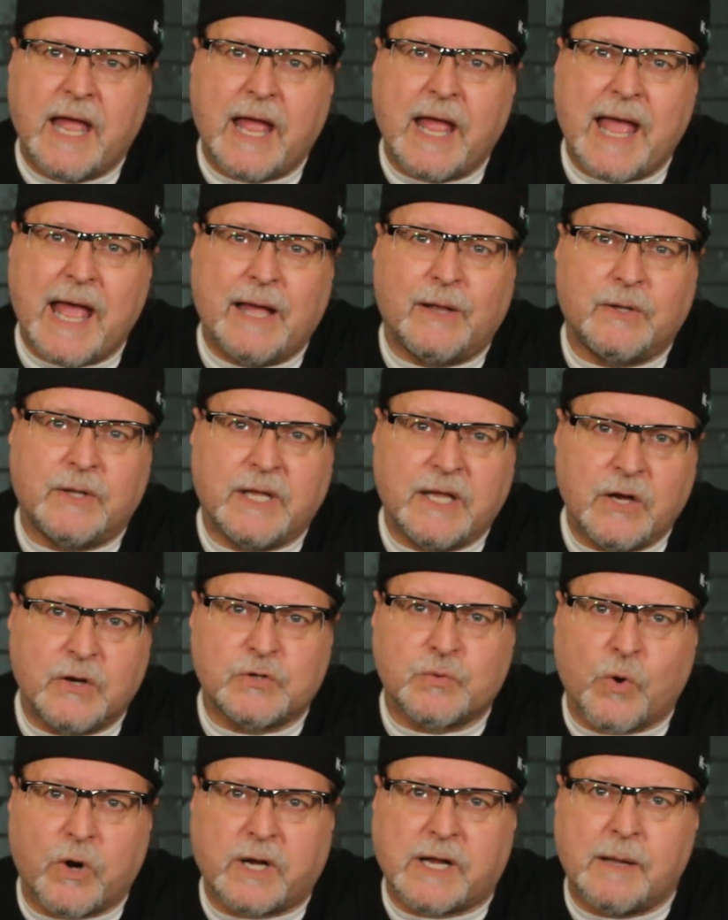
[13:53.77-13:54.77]
And
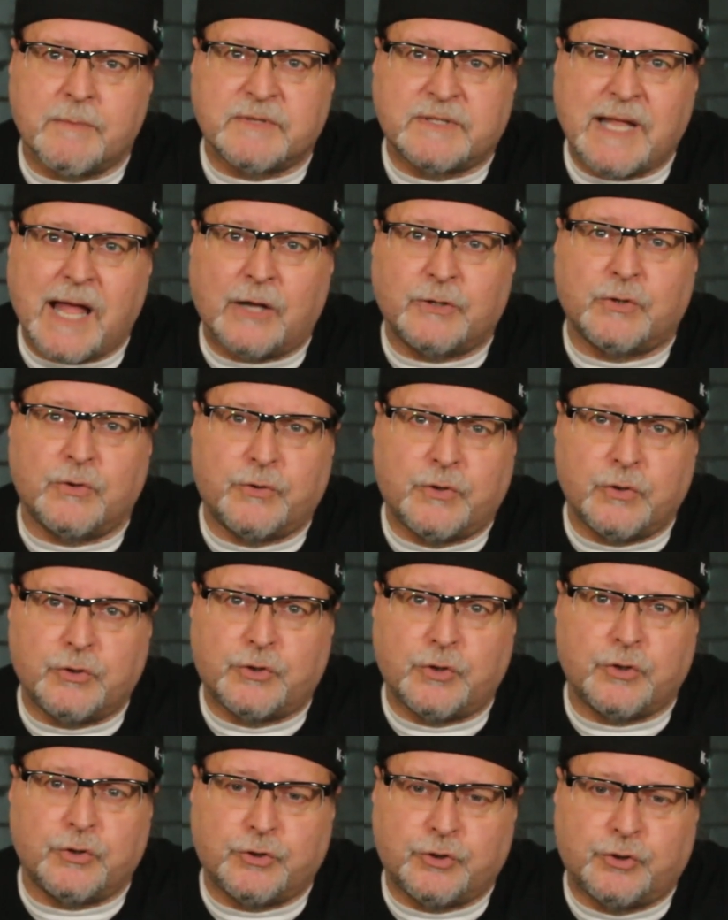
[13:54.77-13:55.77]
here's where it comes down to.
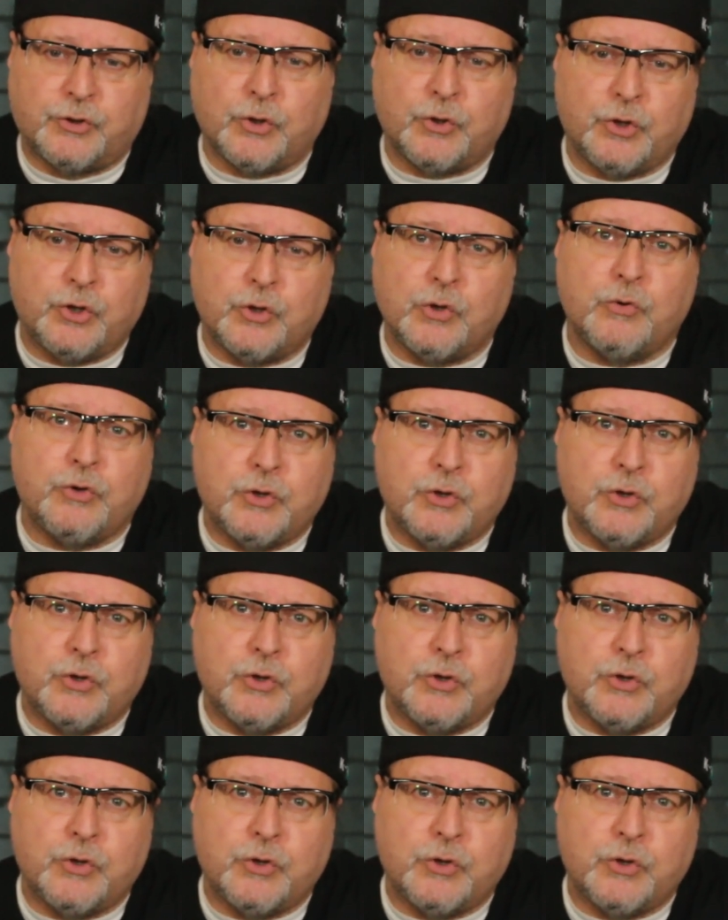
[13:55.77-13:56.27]
Do you